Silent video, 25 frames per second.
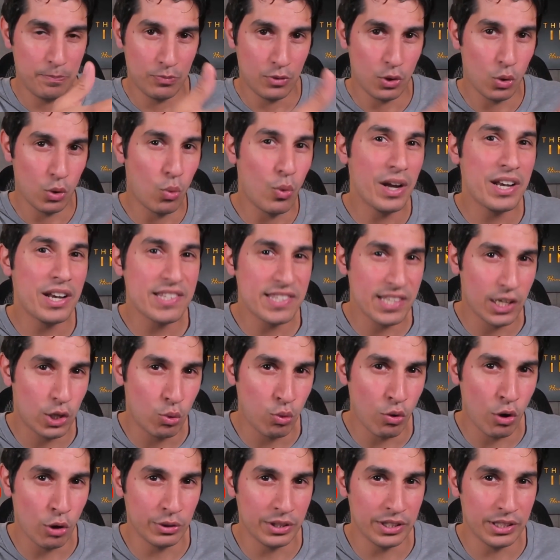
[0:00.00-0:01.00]
what is the
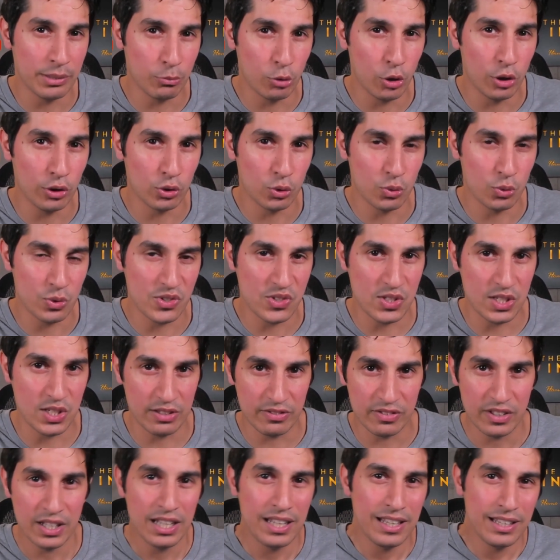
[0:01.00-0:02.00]
quote that I'm going to receive?
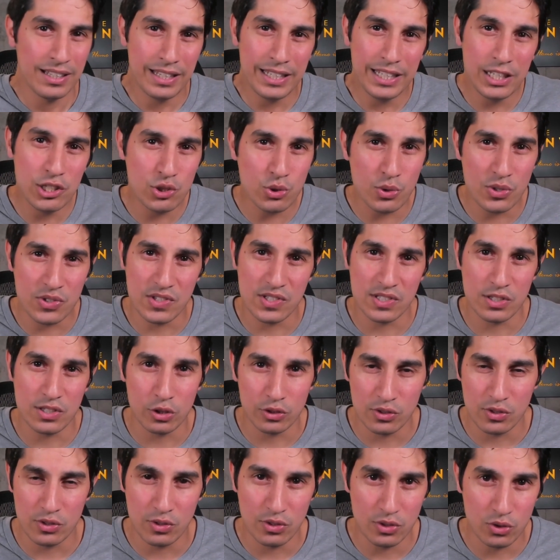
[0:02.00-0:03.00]
Insurance is
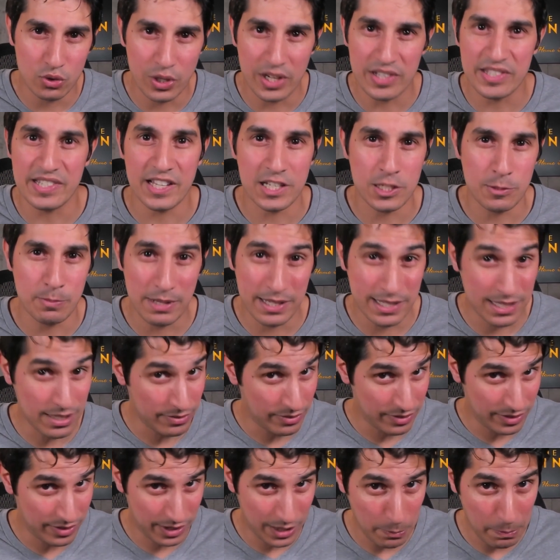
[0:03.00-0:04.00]
not crazy
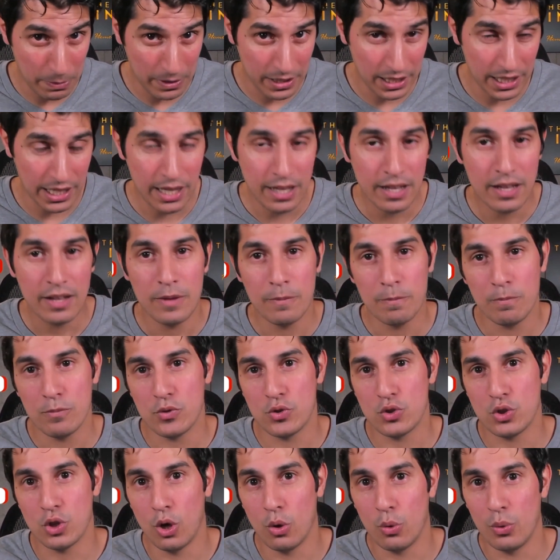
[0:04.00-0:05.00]
expensive typically,
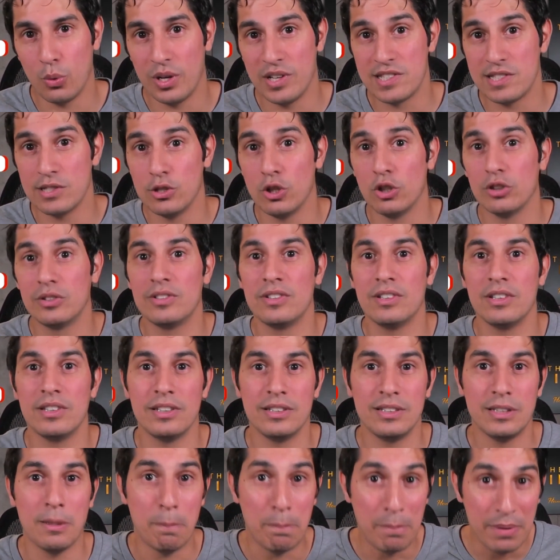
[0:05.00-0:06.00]
so it's not
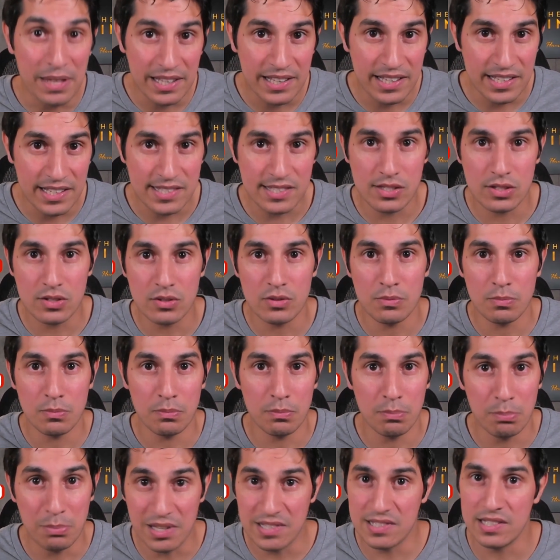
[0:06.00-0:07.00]
the biggest
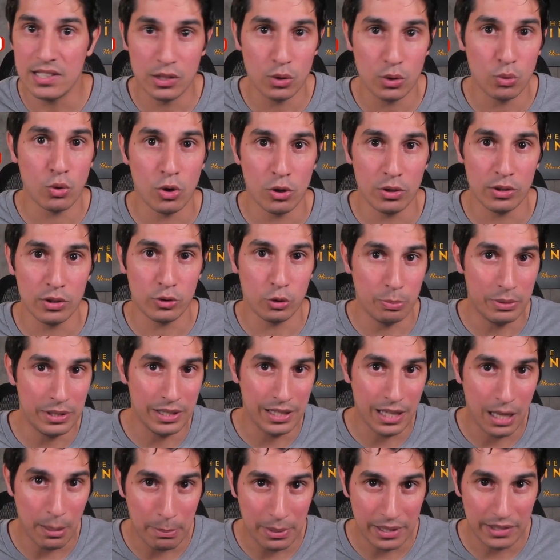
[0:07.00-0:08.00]
miss in the world to be
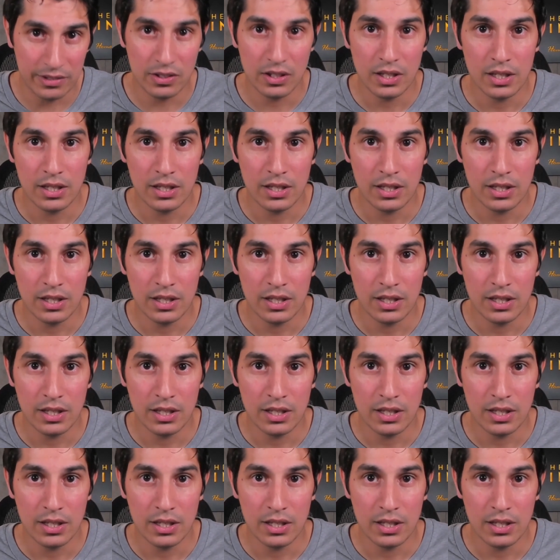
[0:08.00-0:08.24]
a bit